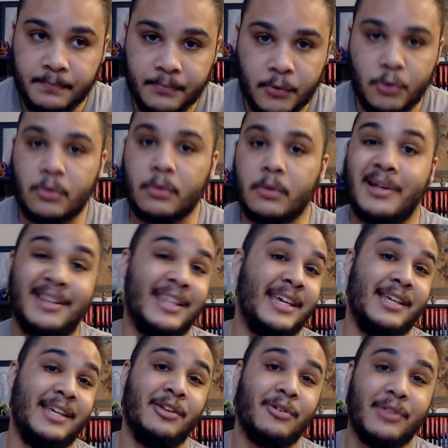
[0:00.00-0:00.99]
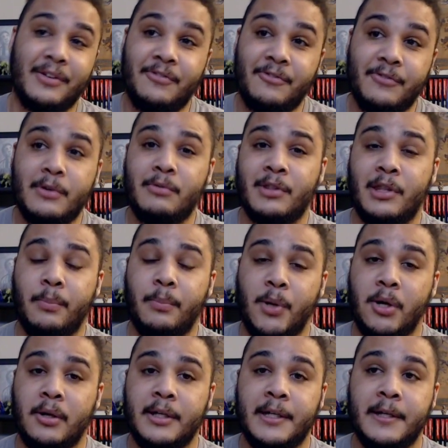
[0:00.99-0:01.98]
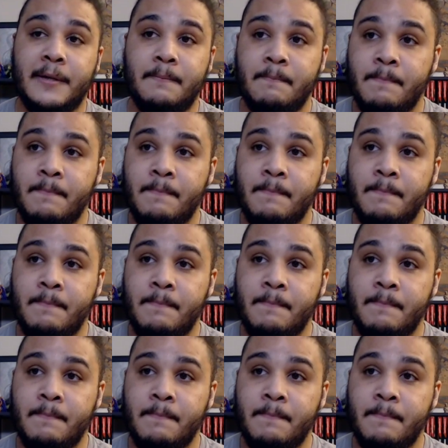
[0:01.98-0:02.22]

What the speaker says: cool, and they, they fit with the party.